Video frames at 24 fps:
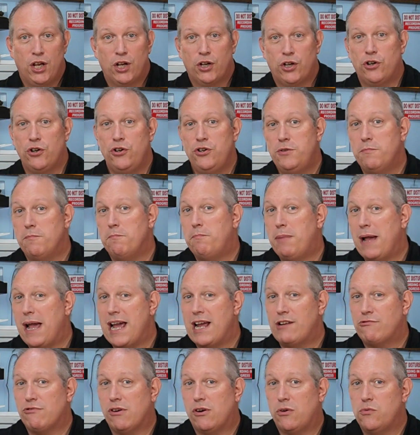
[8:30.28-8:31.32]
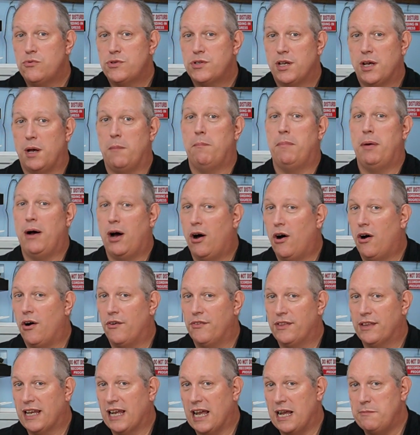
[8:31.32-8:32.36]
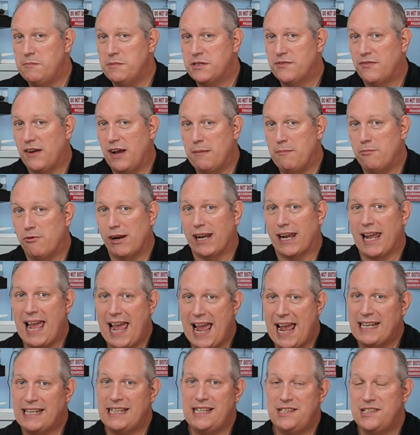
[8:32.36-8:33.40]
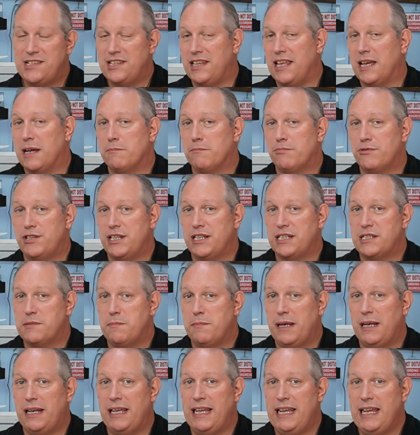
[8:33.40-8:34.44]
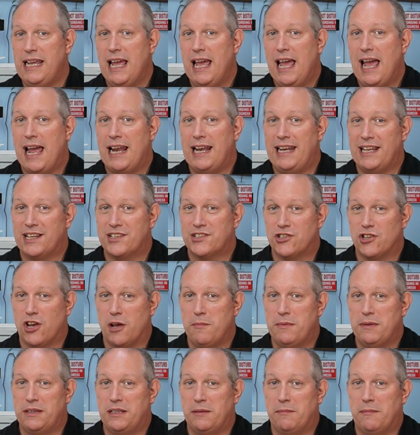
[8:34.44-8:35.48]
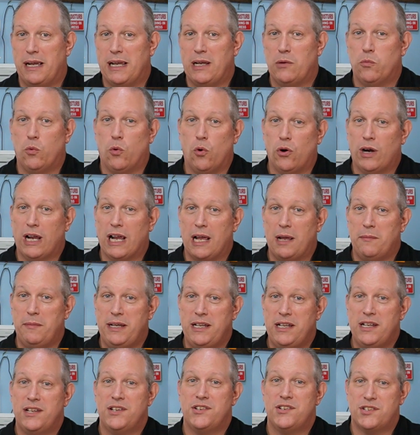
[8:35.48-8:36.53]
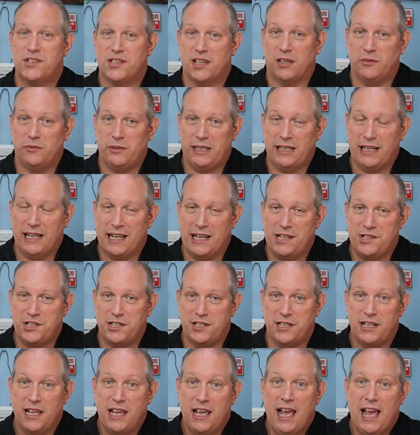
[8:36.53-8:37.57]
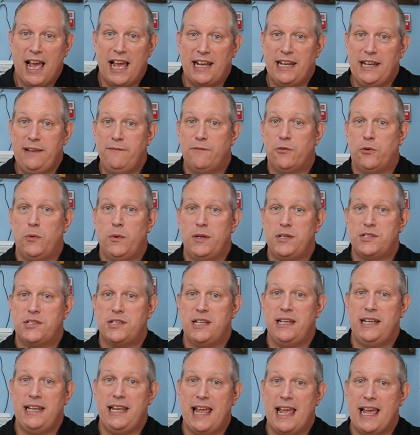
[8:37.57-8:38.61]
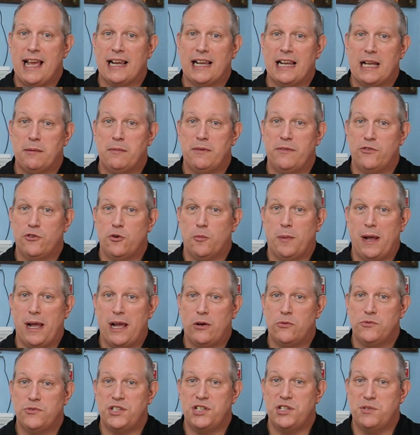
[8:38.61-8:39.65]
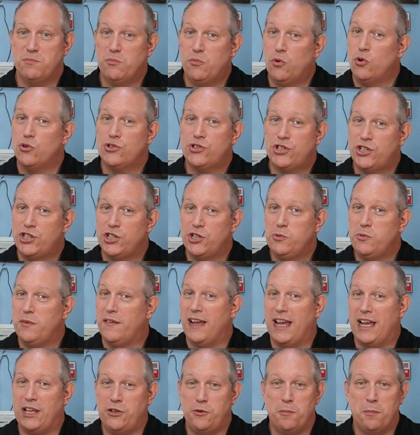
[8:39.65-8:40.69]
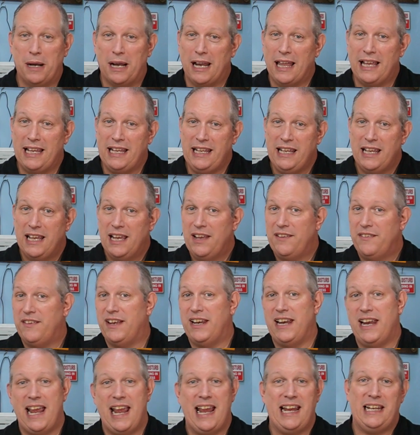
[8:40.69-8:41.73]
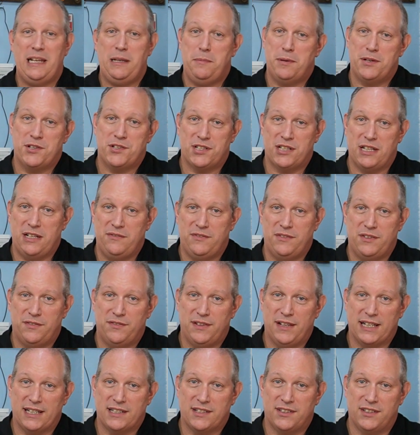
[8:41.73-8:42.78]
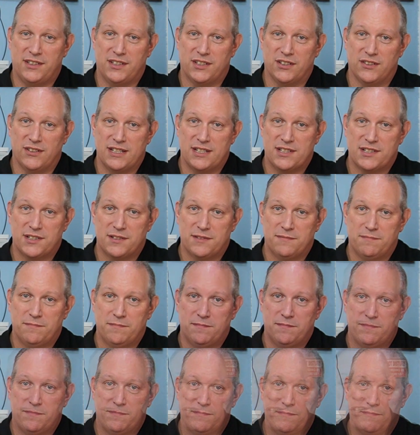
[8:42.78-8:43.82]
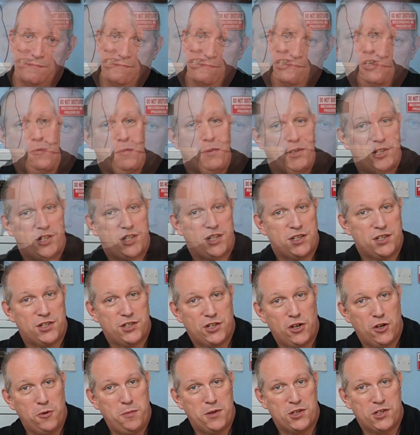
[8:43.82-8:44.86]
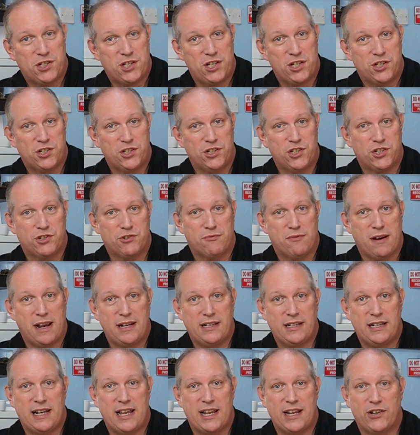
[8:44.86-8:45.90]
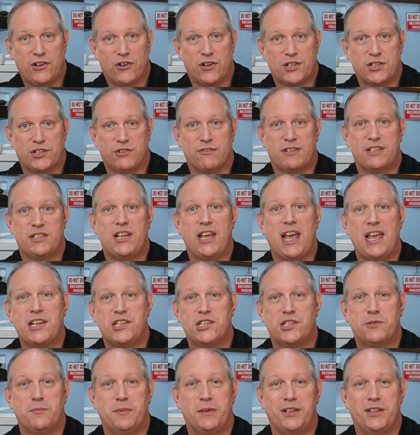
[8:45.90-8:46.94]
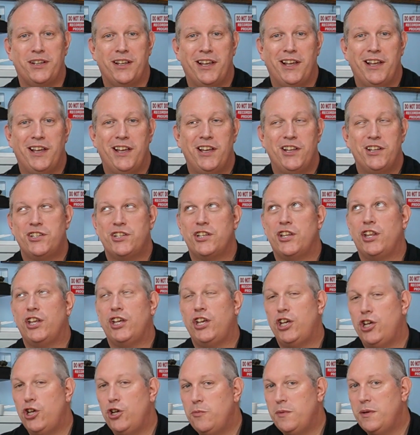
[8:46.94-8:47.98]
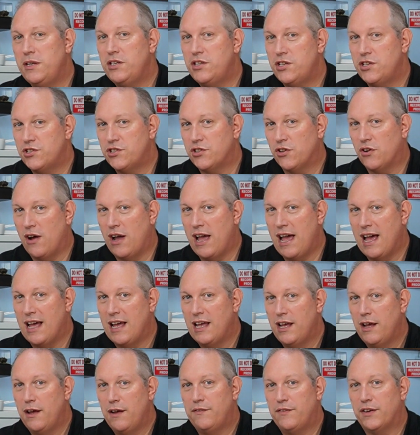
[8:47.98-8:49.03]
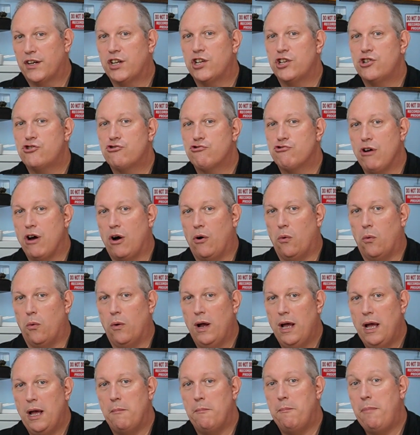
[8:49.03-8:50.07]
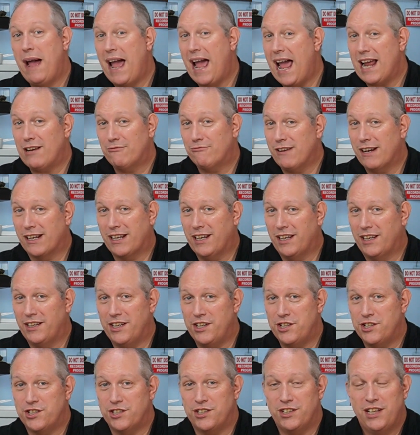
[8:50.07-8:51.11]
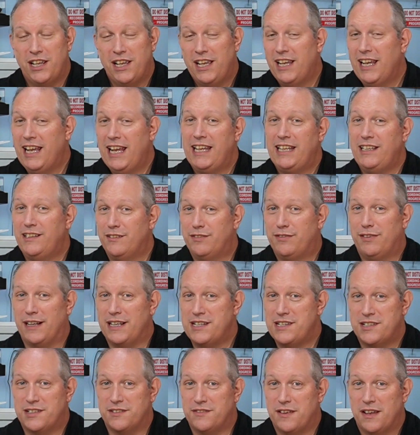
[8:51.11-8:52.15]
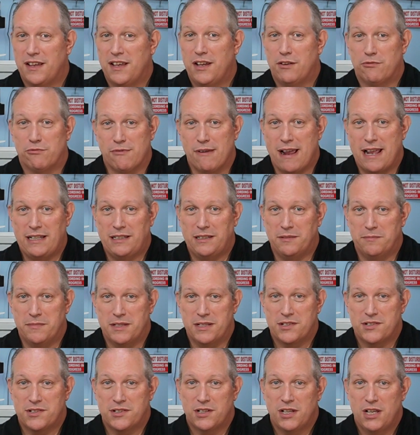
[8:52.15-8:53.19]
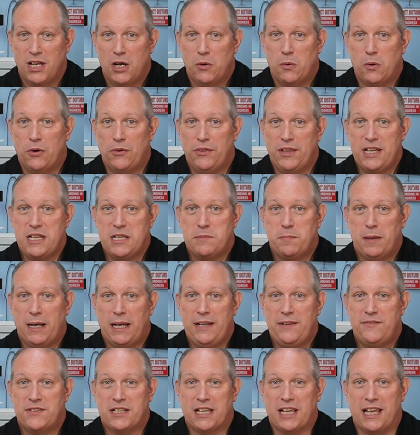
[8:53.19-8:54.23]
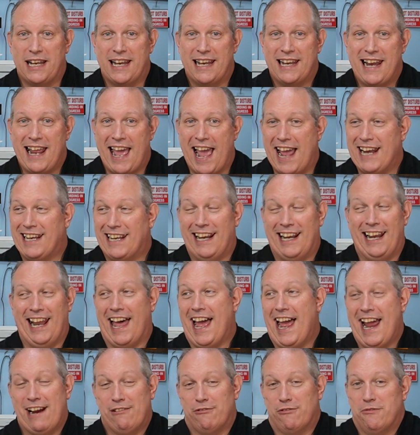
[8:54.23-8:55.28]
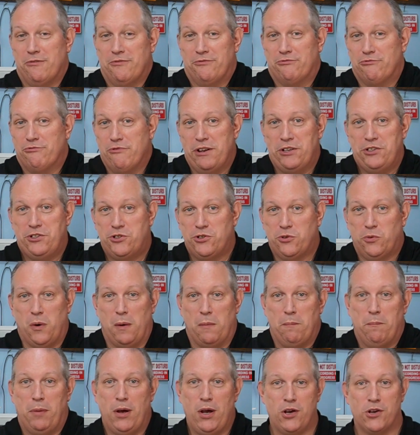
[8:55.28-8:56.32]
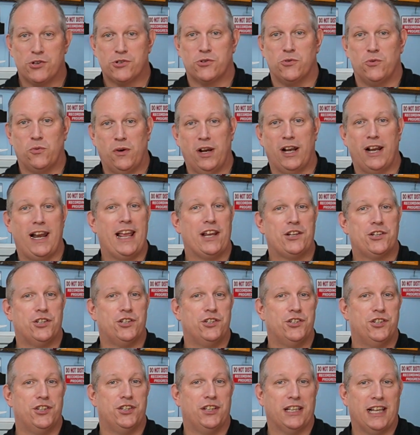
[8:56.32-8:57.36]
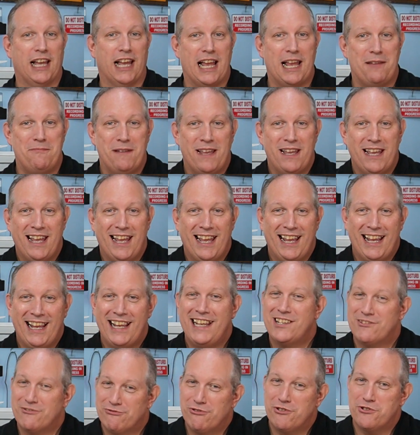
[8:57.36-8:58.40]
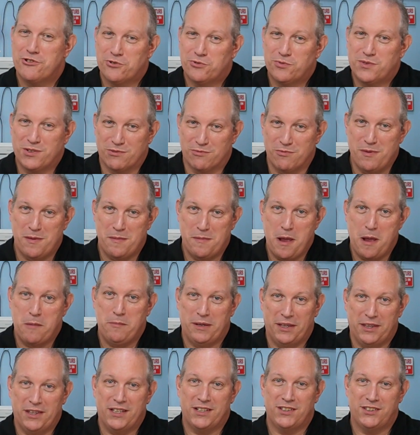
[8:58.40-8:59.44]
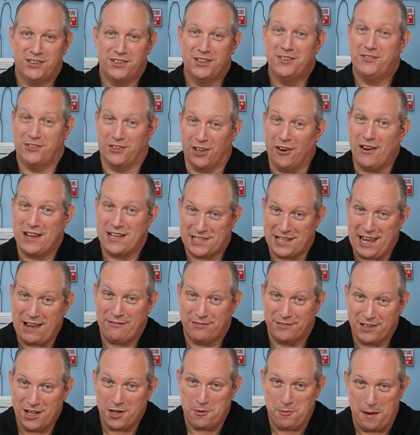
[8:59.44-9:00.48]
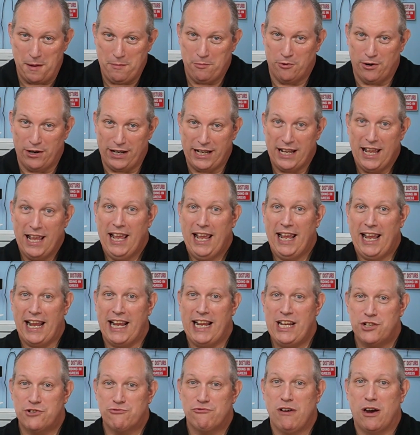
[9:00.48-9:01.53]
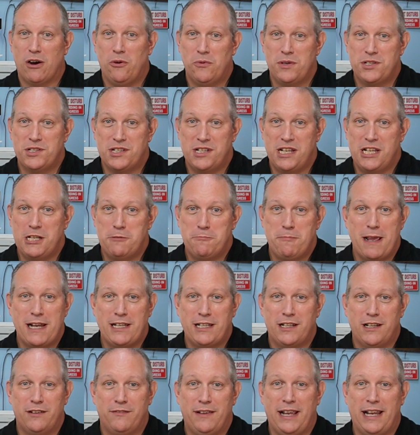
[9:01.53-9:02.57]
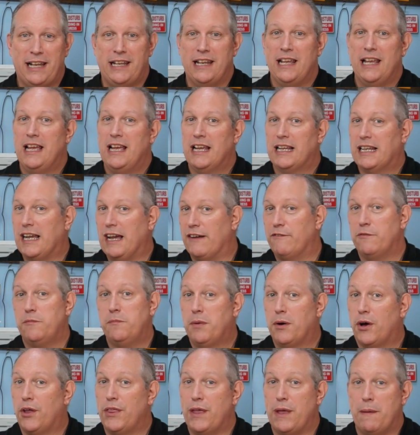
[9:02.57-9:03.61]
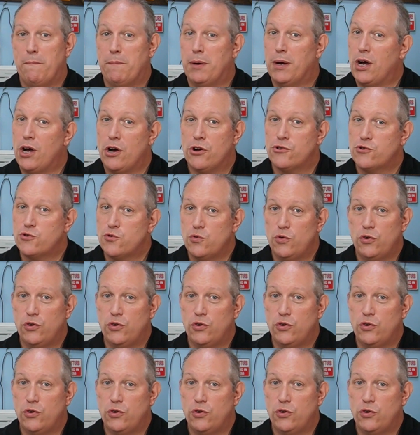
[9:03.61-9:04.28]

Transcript: Good and bad rolls are part of the game's fabric, adding to the unpredictability and excitement that make wargaming so engaging. And influencing the outcome of your battles is more to do with how you play than any perceived effect of the dice. The superstitions surrounding our dice are a testament to the human desire for control and pattern recognition in the face of randomness. While these beliefs can add a layer of ritual and personal connection to the game, it's crucial to remember that dice have no memory. Each roll is an independent event governed by the impartial